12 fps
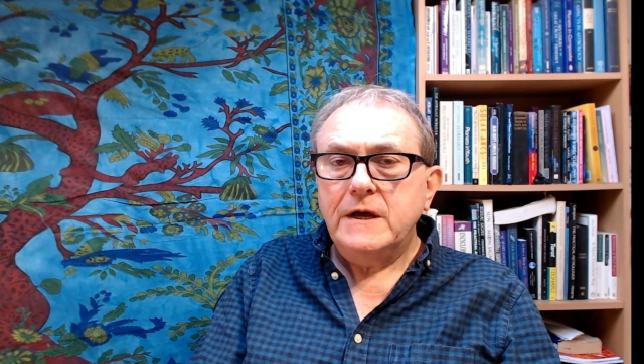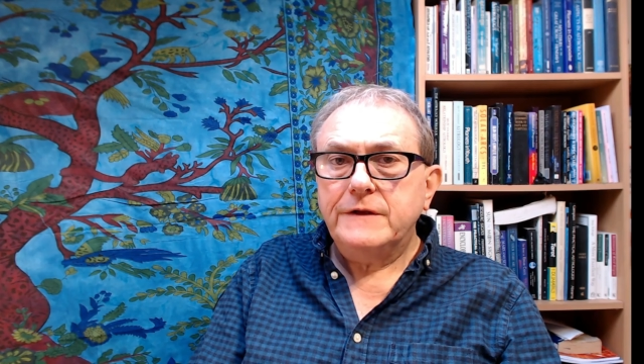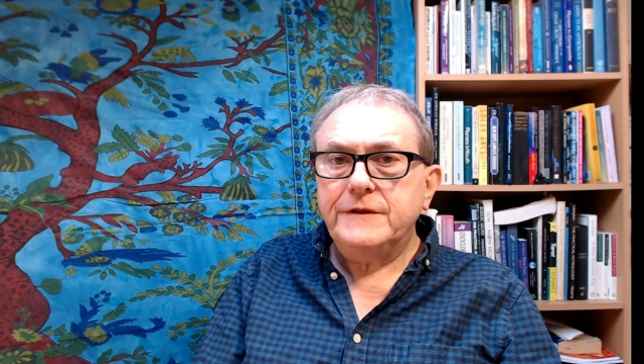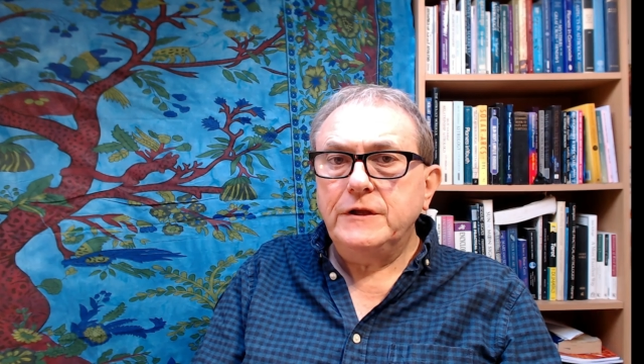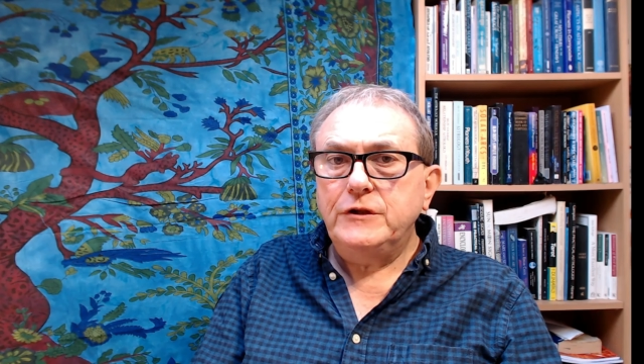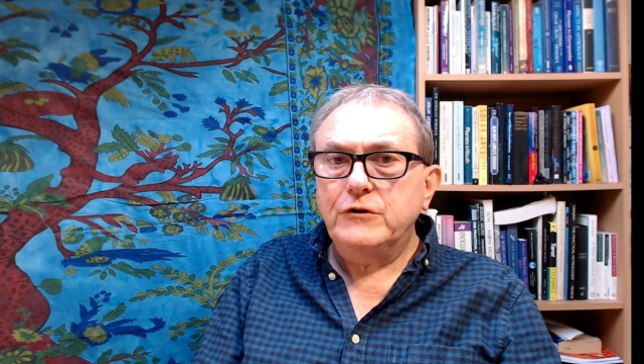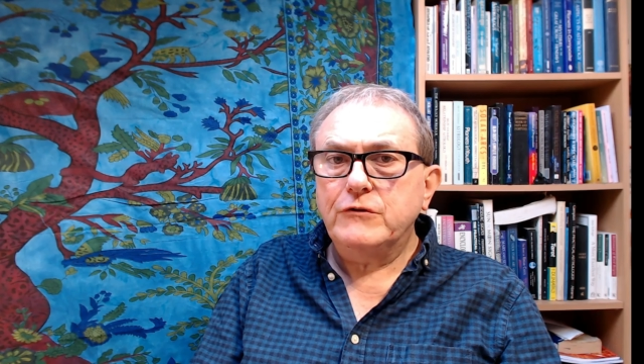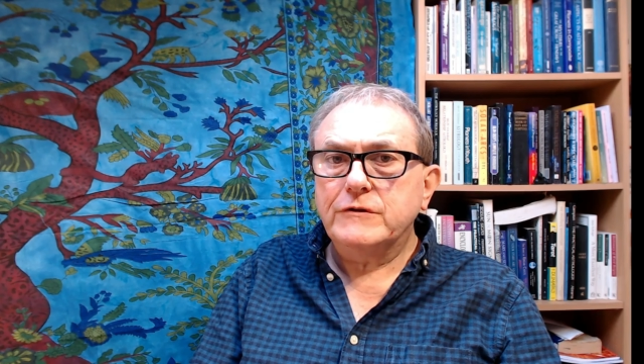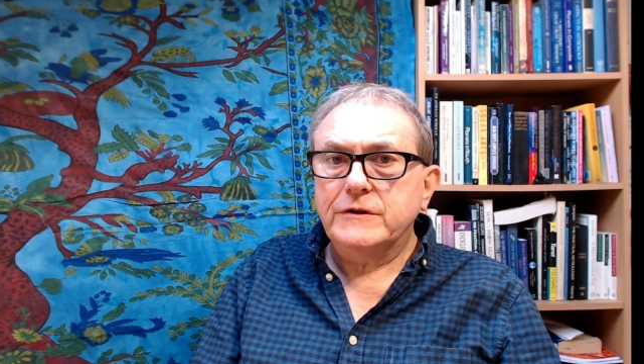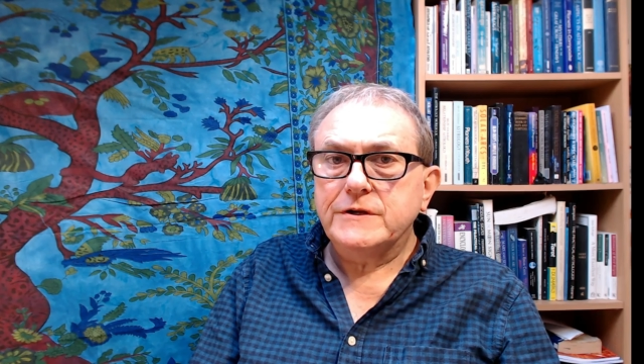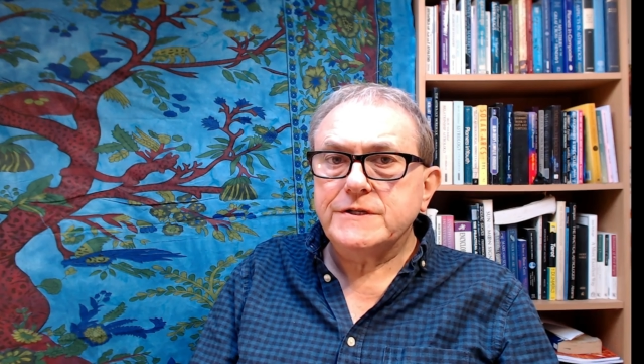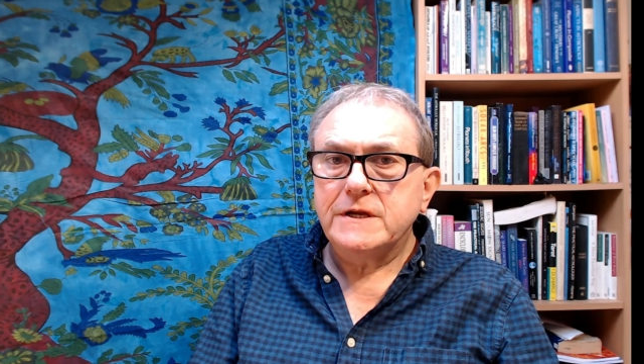I think
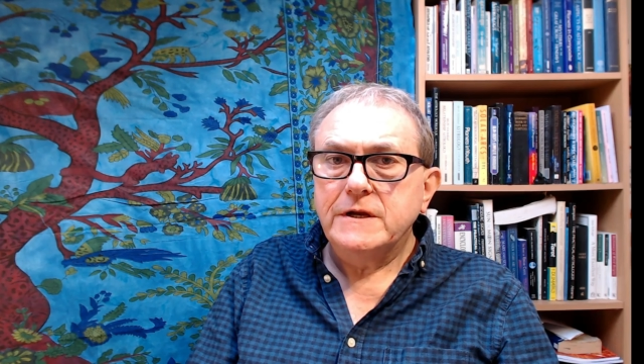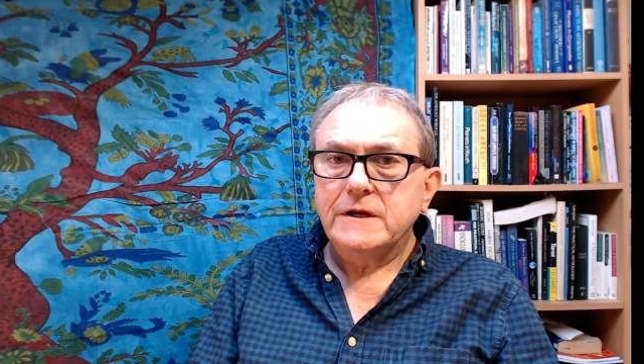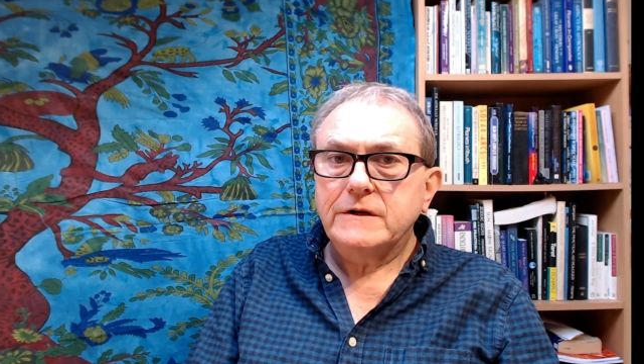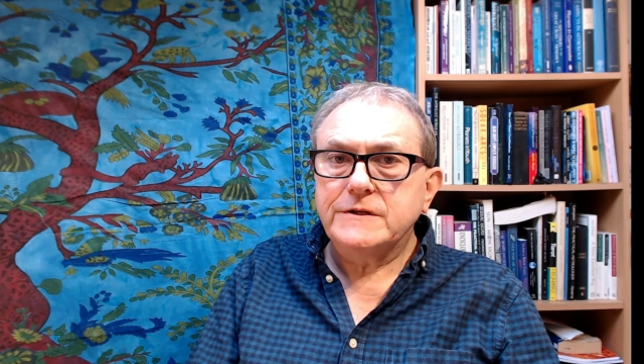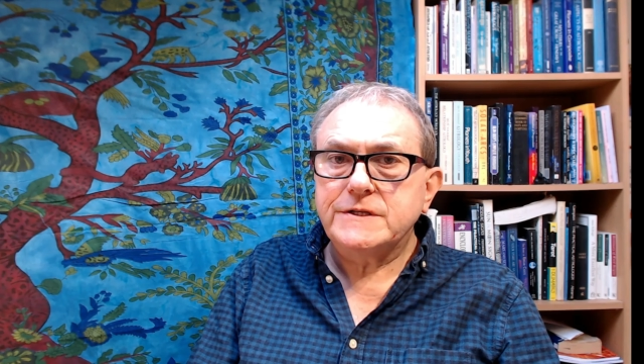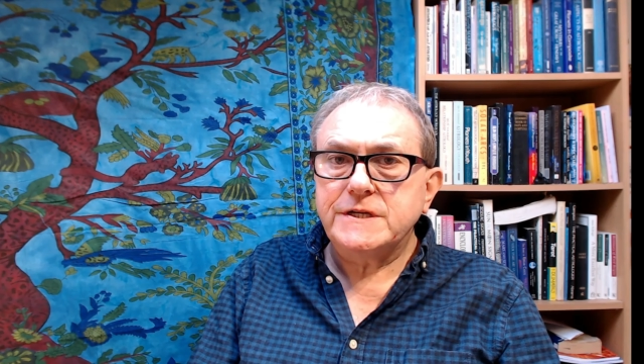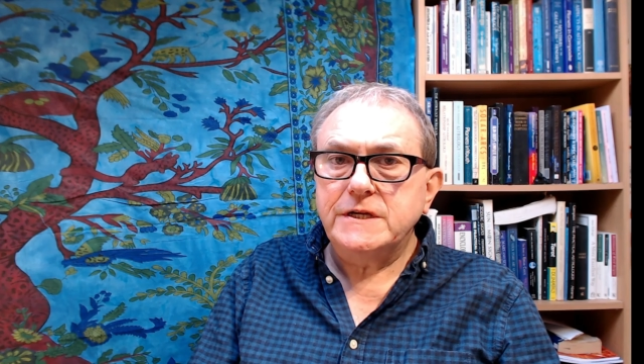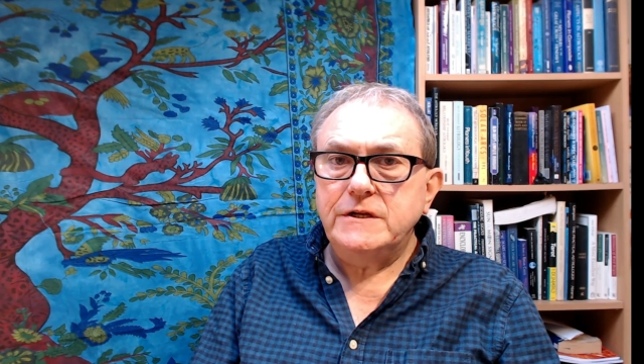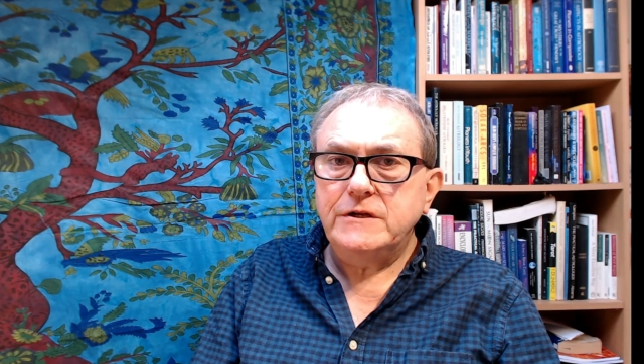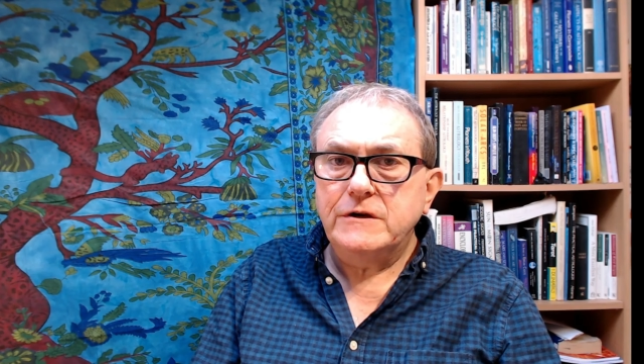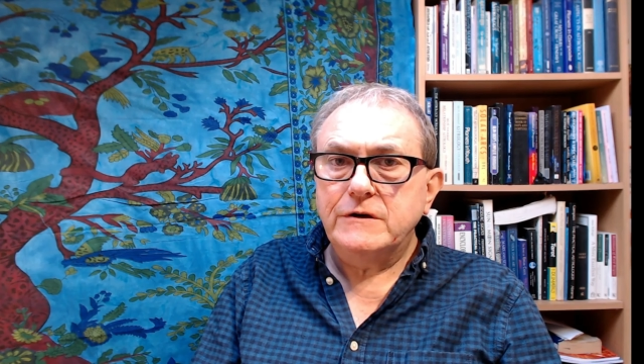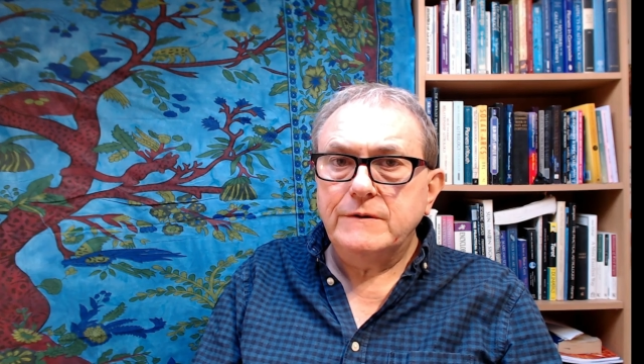Uranus could
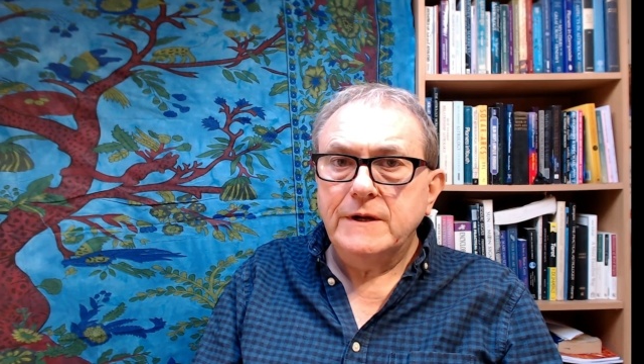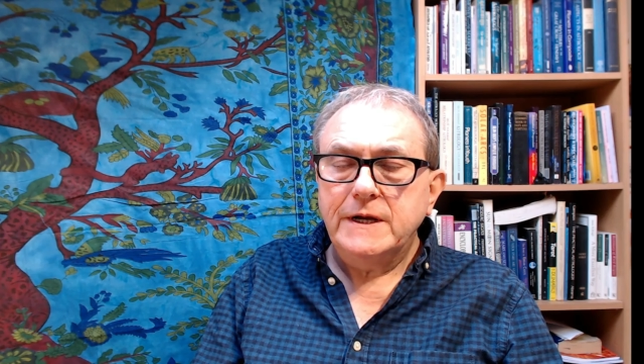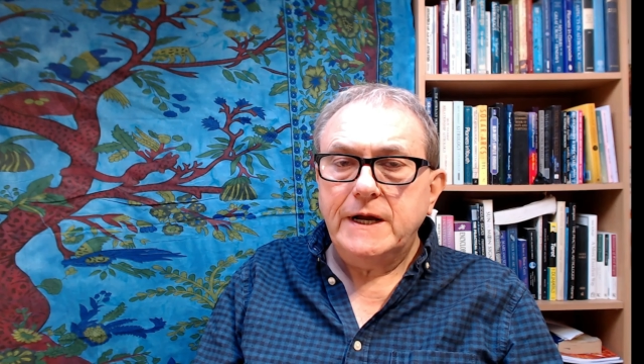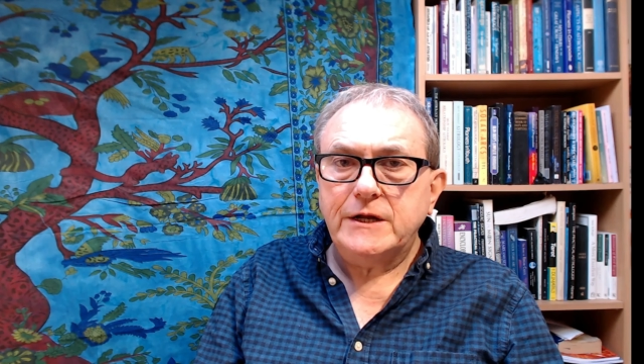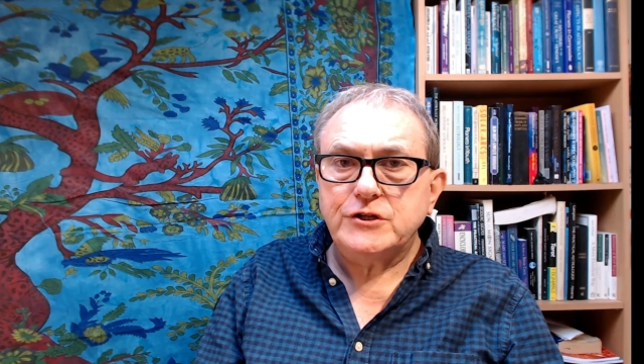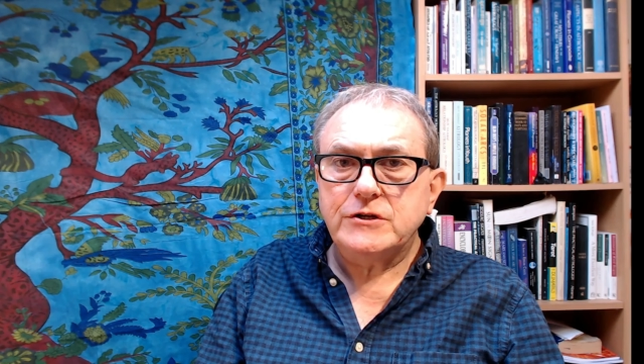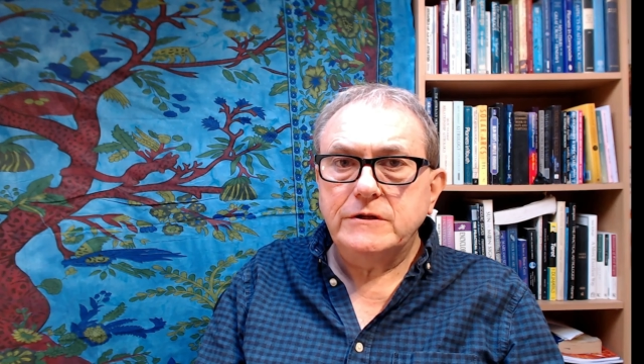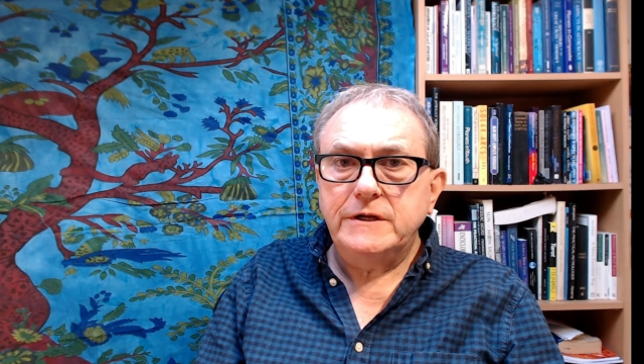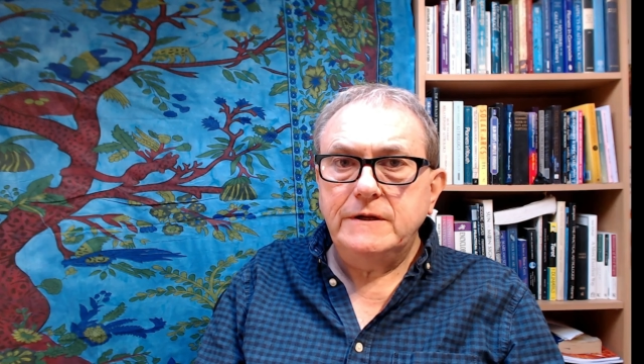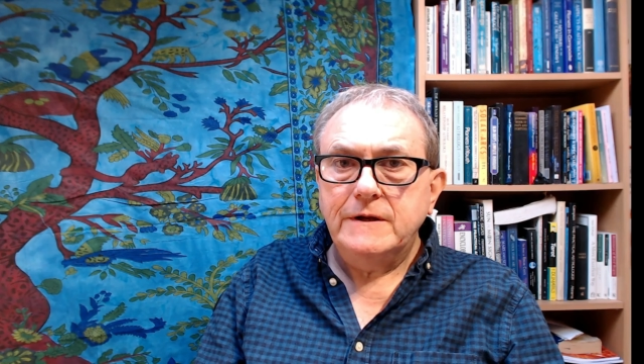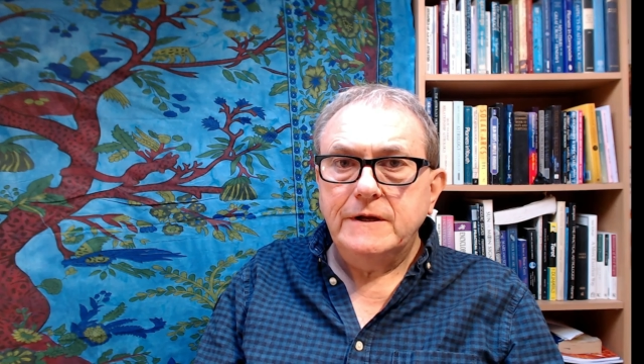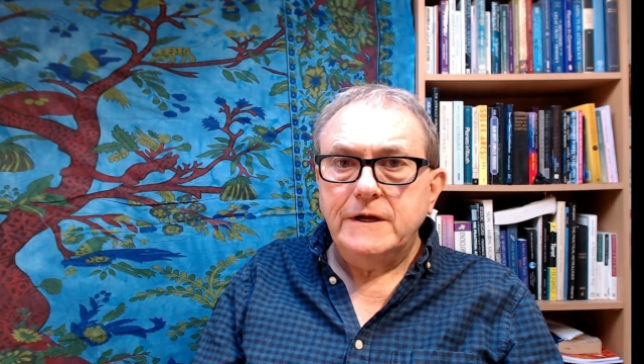see you actually